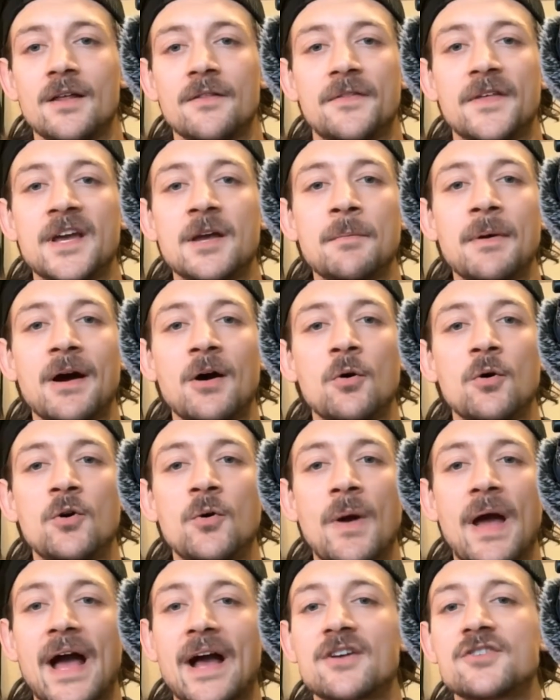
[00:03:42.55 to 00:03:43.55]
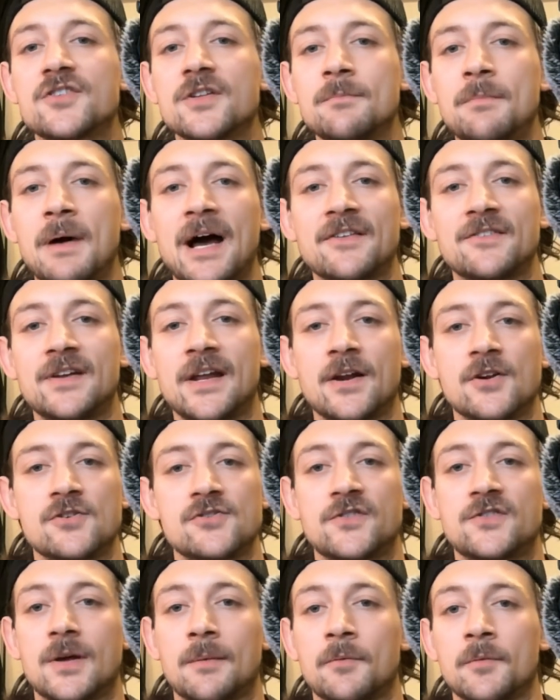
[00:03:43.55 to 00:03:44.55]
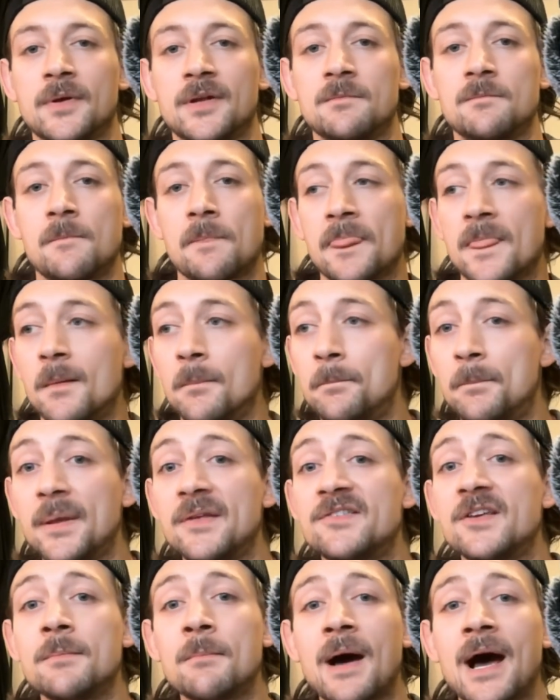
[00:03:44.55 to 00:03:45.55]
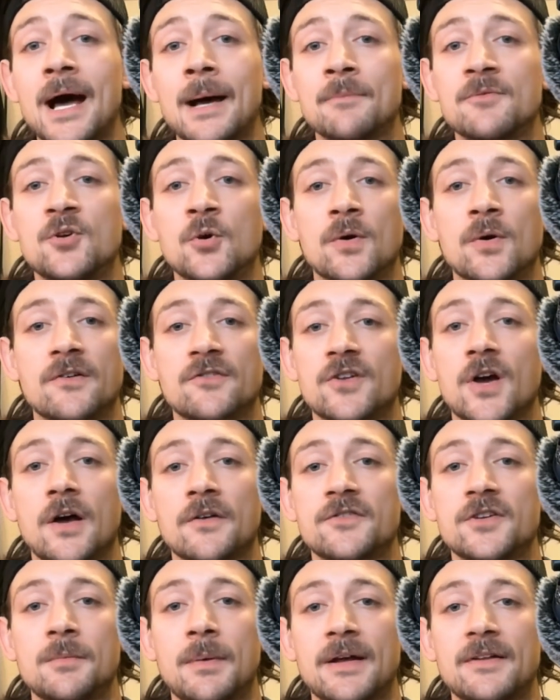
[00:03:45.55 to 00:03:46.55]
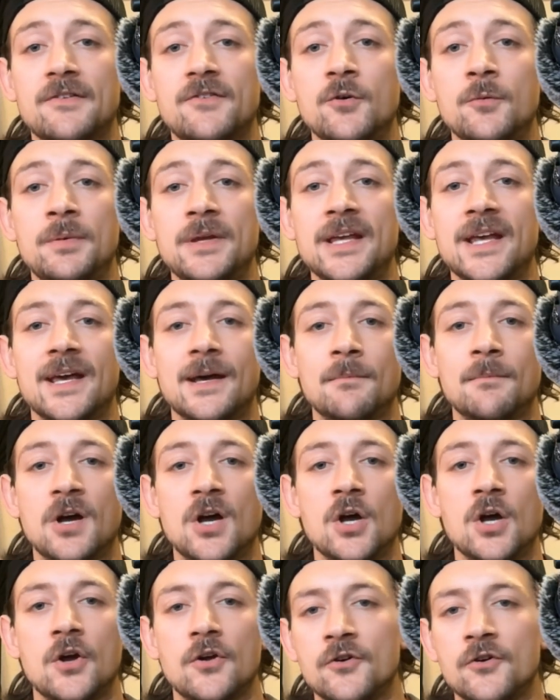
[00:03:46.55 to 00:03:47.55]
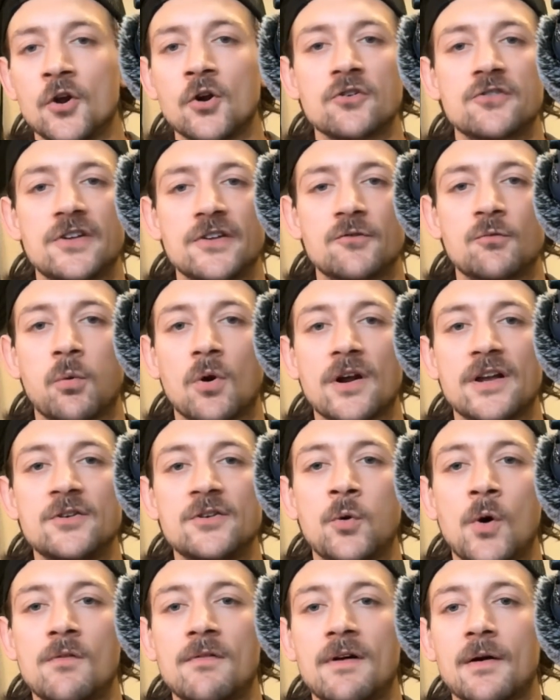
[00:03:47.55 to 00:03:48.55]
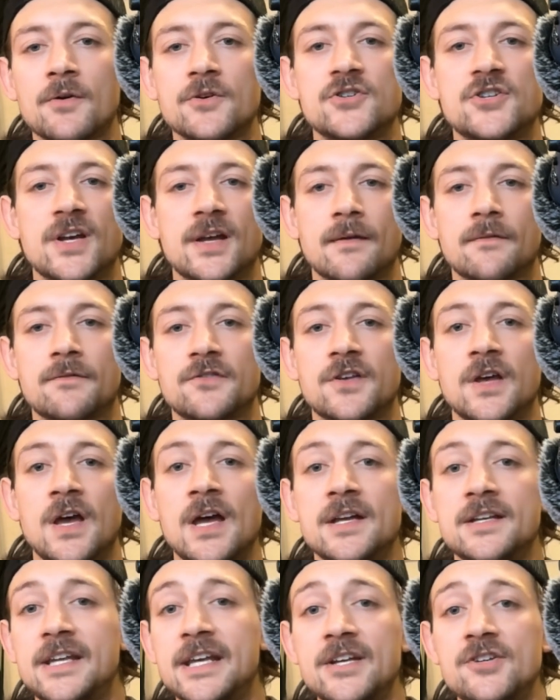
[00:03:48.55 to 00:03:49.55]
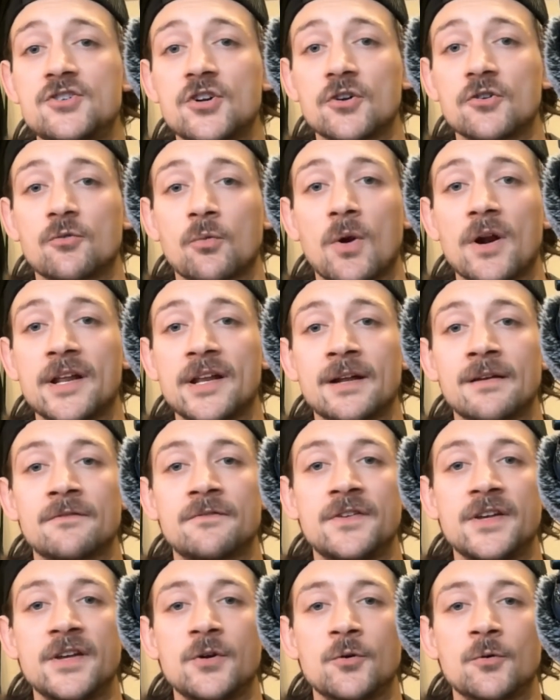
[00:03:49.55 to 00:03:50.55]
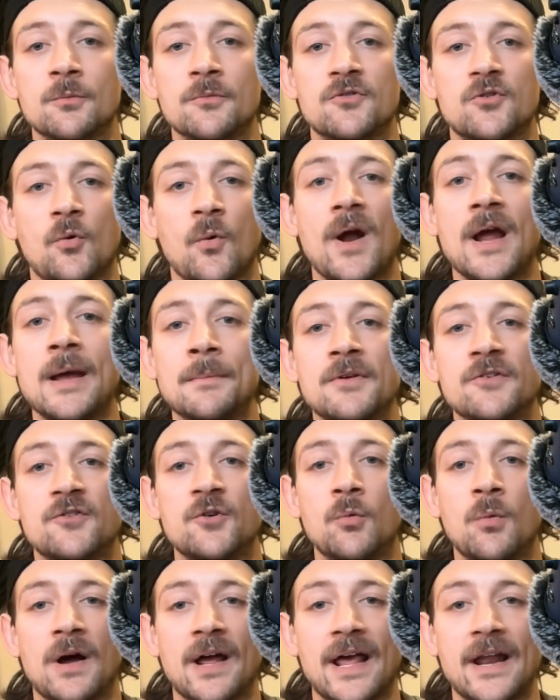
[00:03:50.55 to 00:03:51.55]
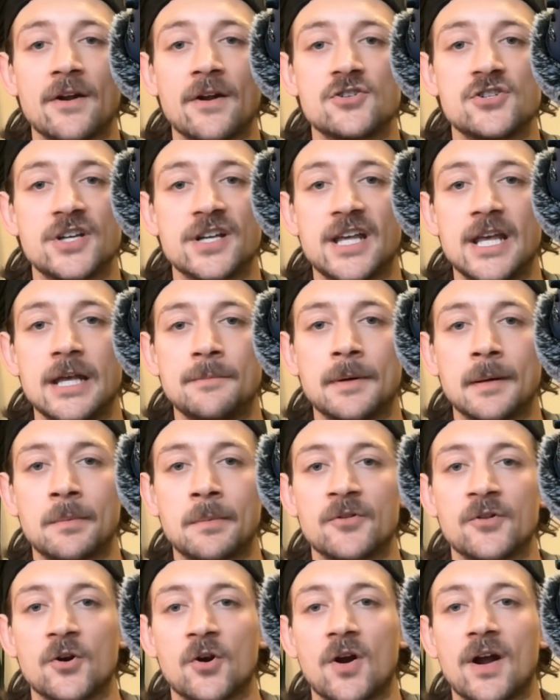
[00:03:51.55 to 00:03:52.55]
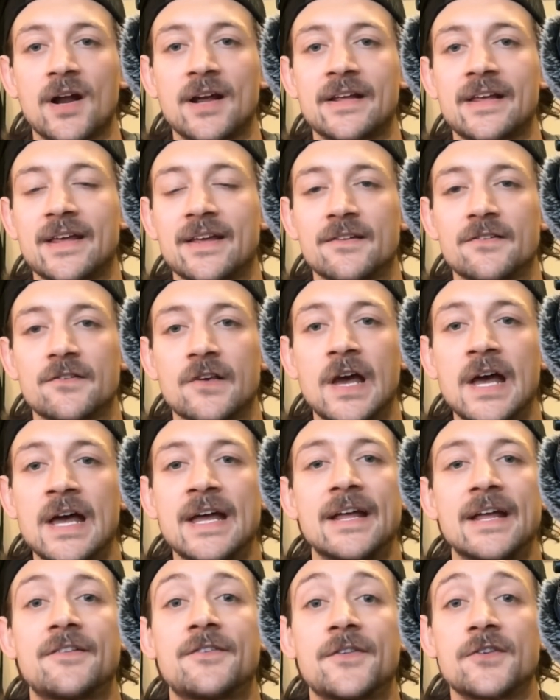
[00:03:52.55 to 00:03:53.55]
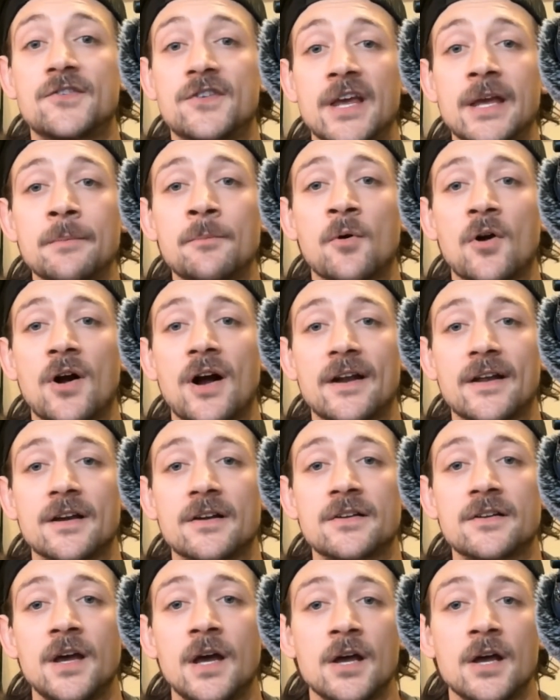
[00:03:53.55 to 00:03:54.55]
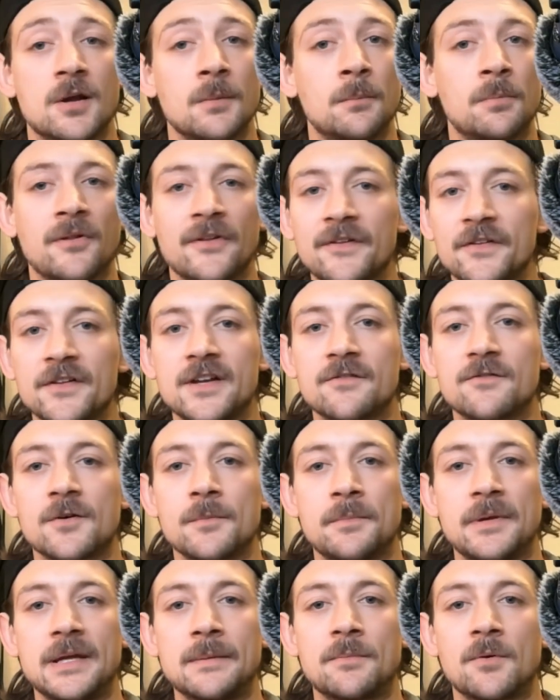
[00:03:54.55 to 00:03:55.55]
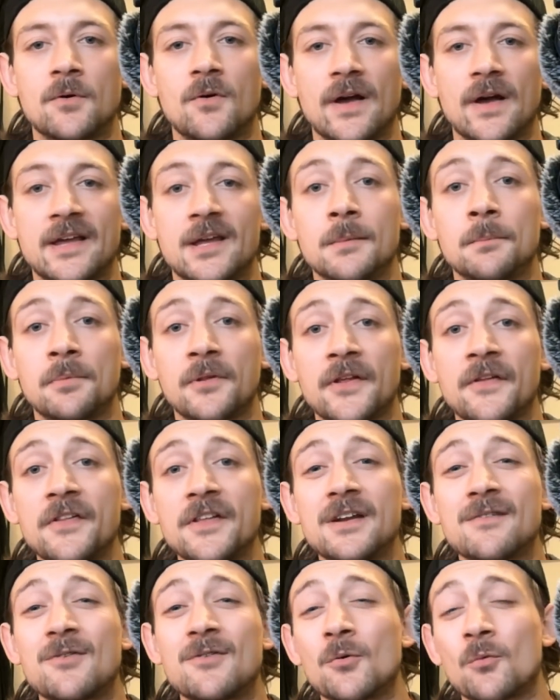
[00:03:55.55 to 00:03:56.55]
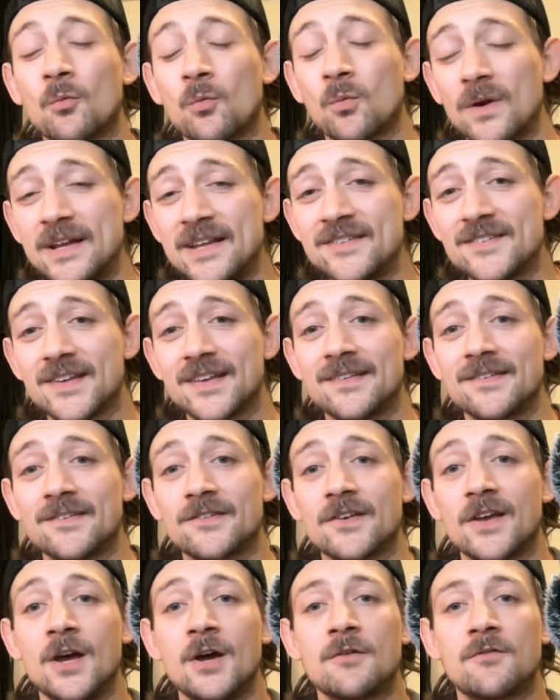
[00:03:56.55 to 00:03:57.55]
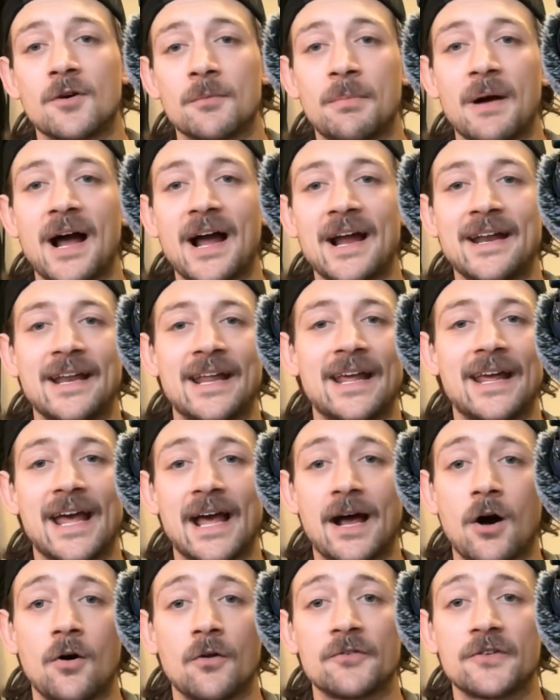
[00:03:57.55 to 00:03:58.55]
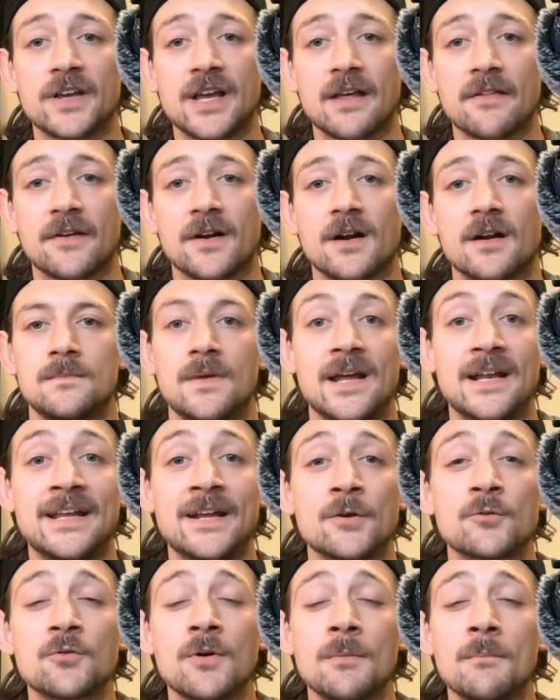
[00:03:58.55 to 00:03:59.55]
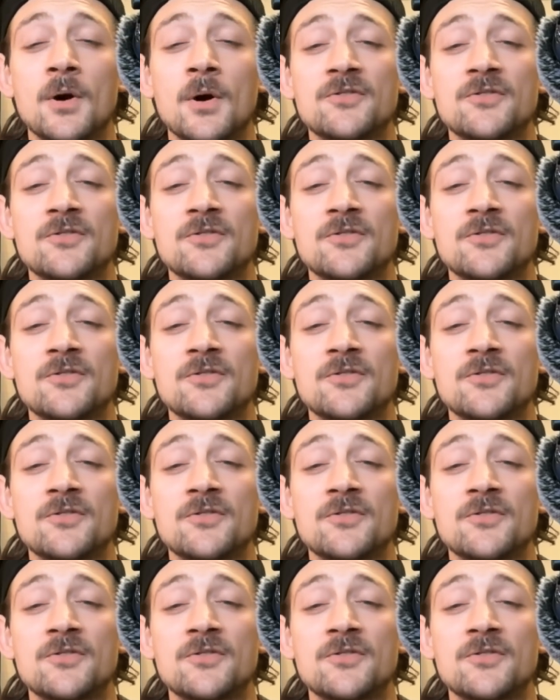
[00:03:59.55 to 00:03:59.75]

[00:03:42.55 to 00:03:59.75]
Think about who actually buys an energy supplement. Busy moms who are exhausted by 2 p.m., nurses working 12-hour shifts, teachers running on fumes, grandmas who want energy to keep up with their grandkids. It's the same product, completely different people, and completely different reasons for buying it altogether. And here's what most